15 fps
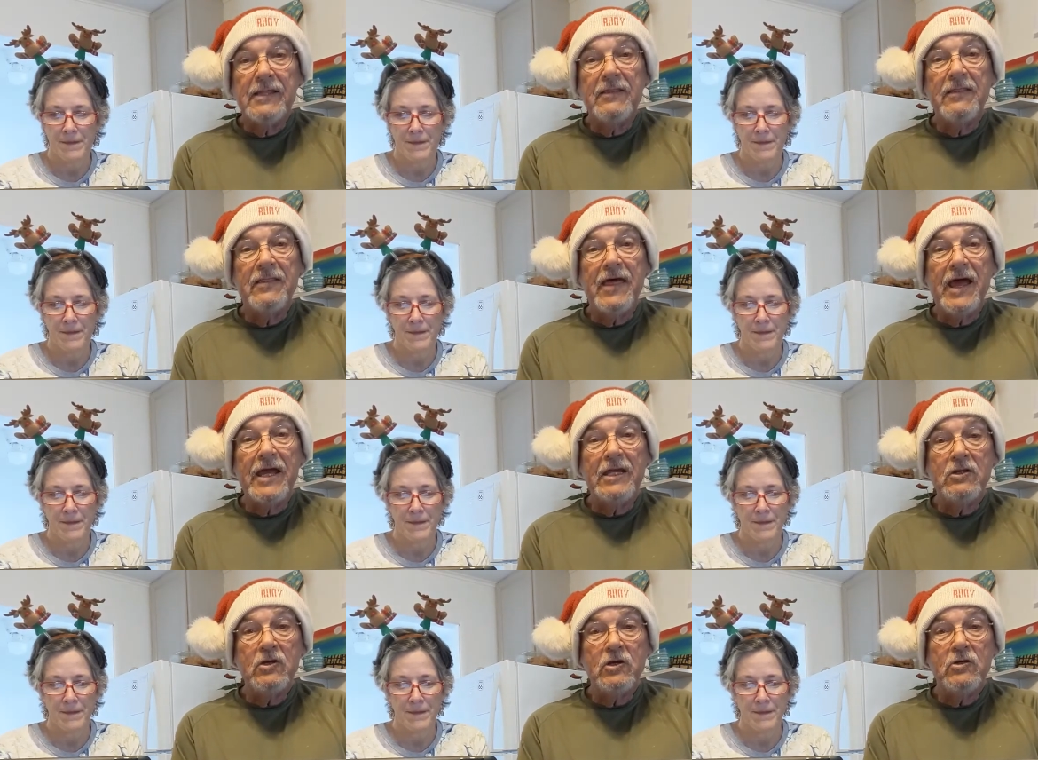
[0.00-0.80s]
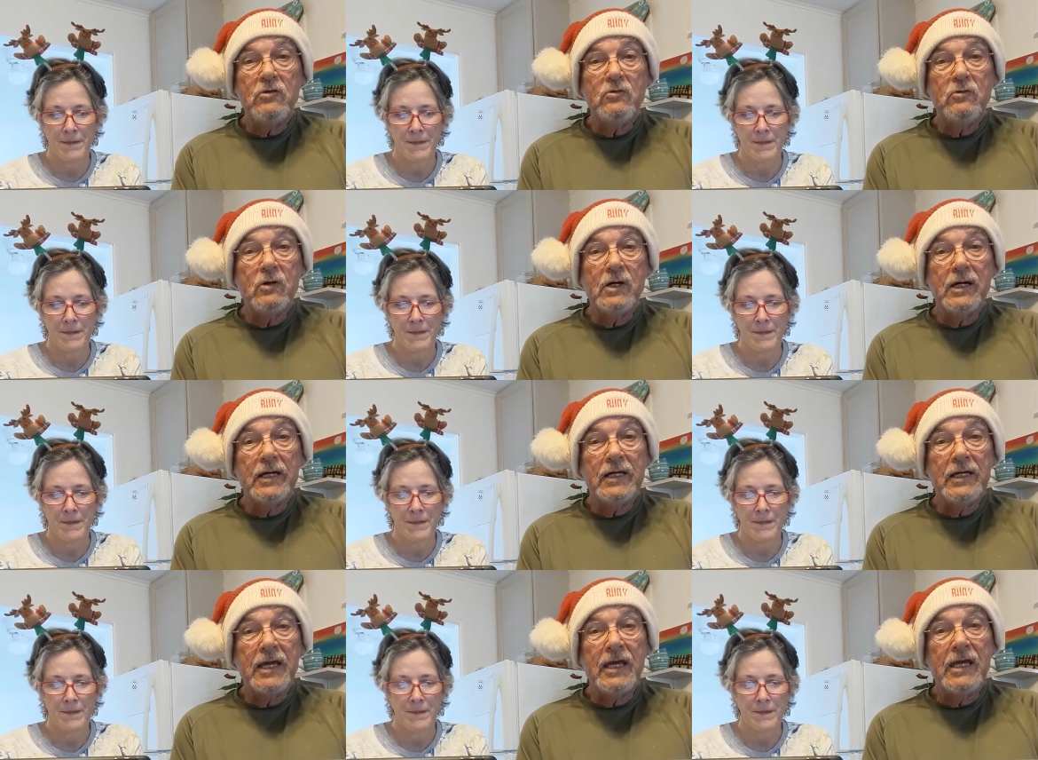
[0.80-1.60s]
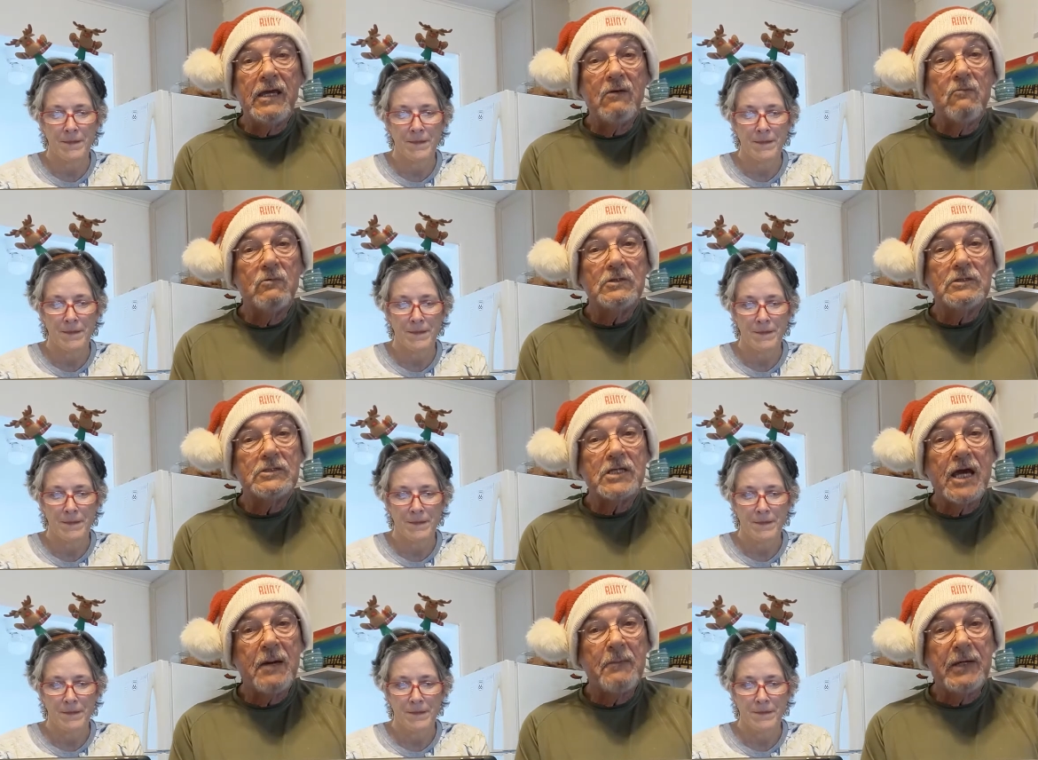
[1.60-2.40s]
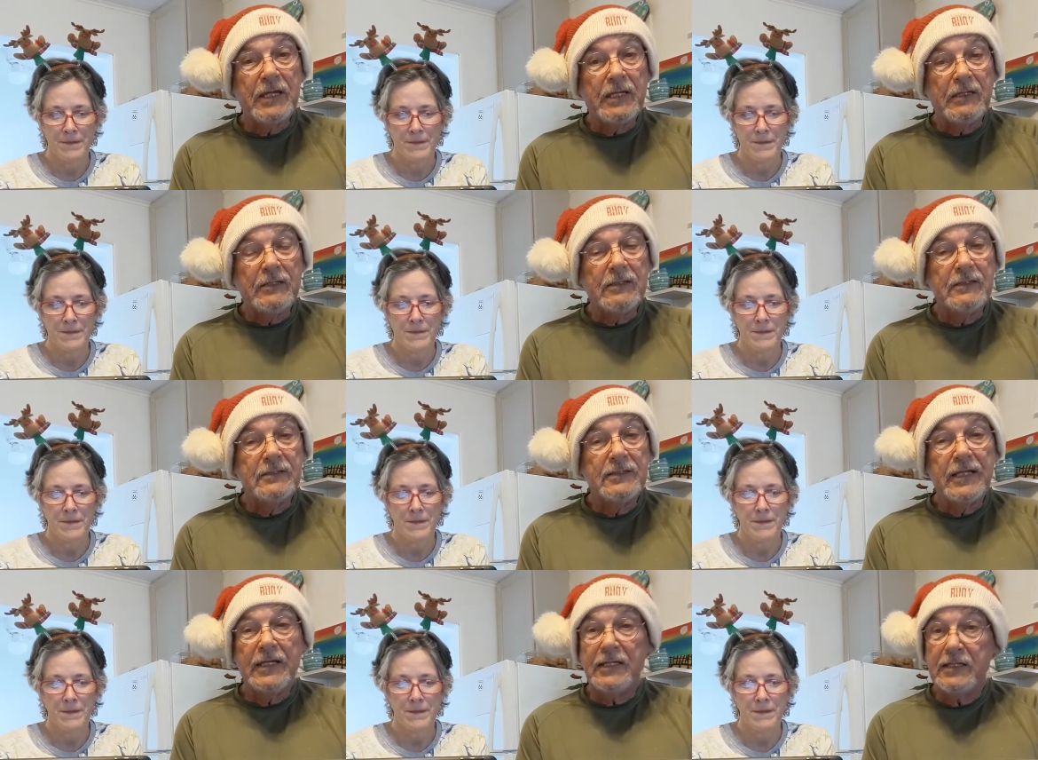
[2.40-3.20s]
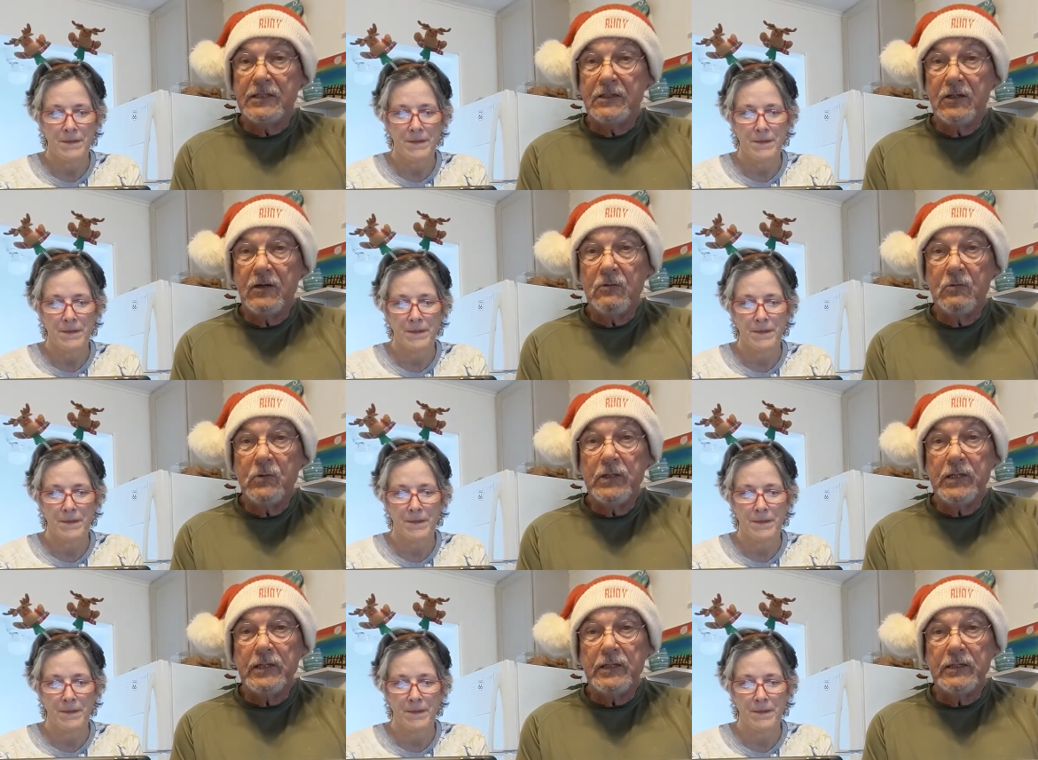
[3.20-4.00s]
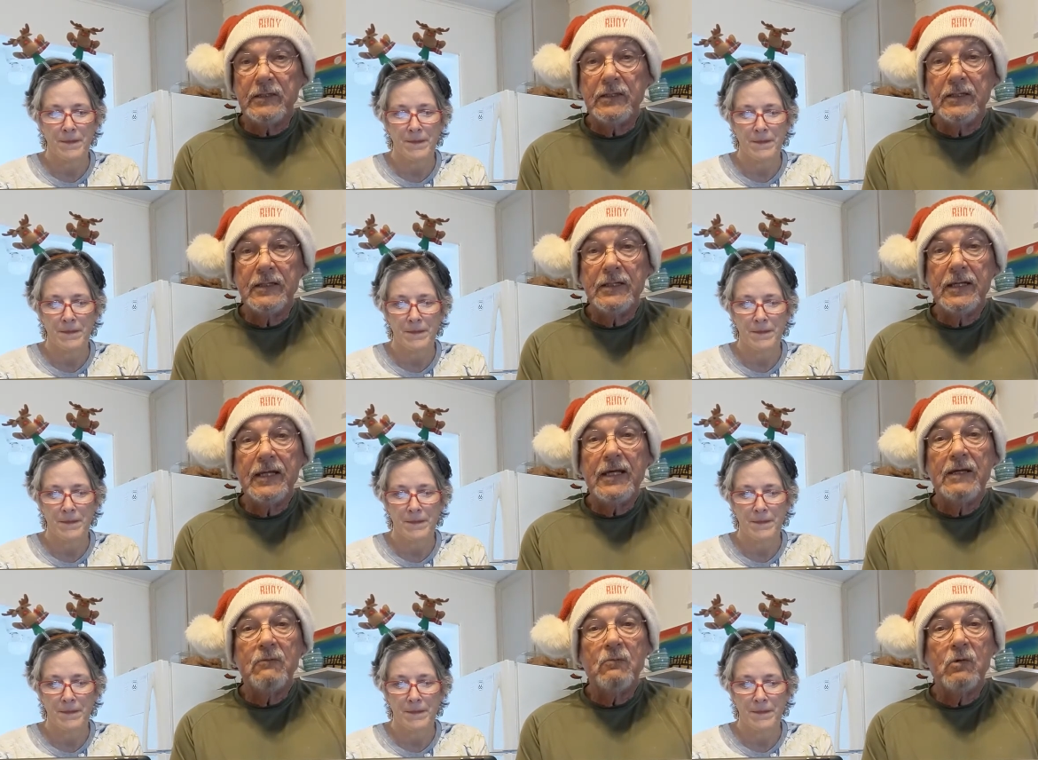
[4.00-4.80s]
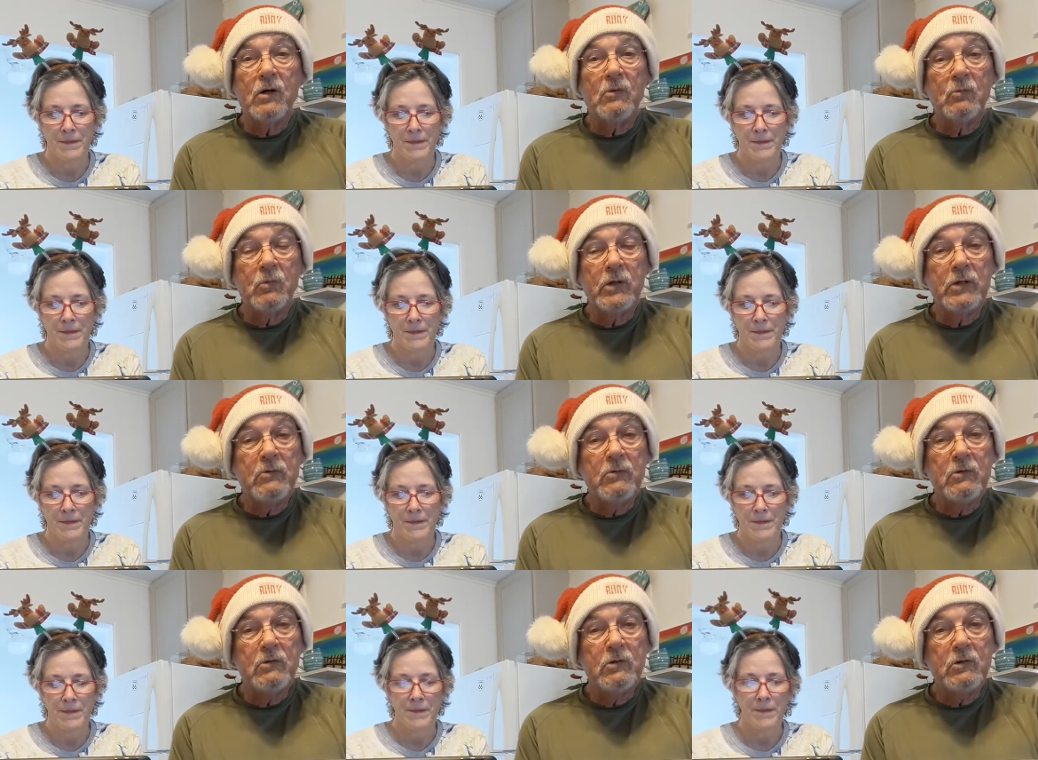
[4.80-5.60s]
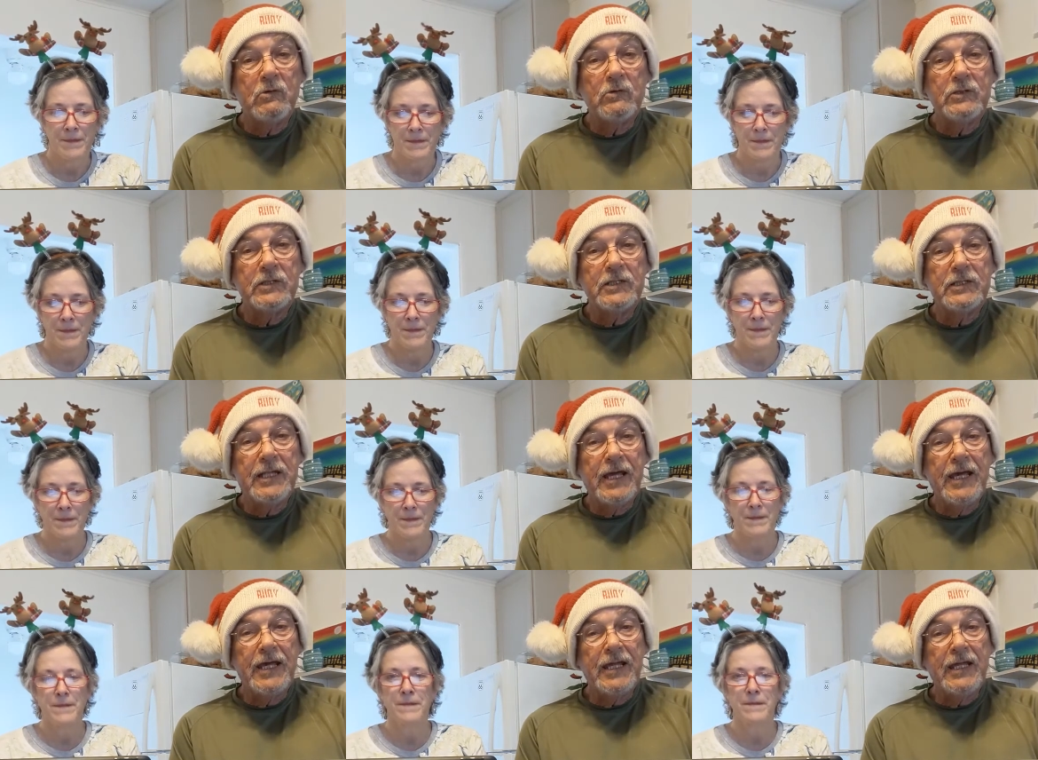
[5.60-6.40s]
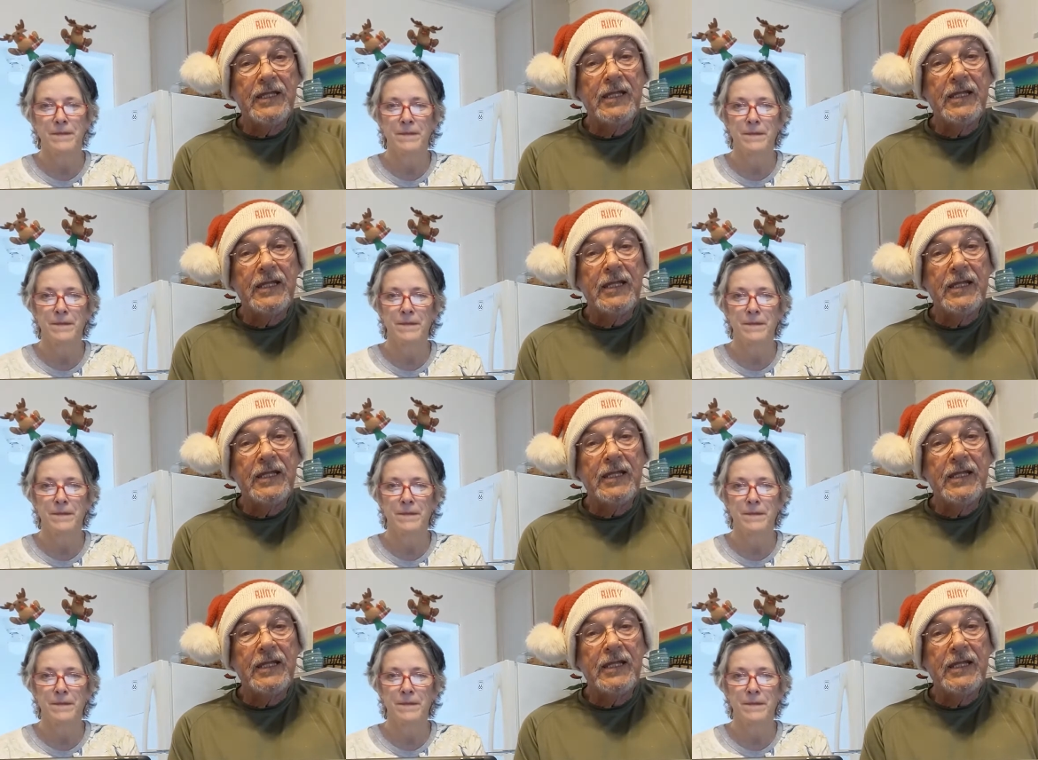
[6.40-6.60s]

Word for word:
Speaker 1: They knew a king was coming. They didn't know when. And what we will learn today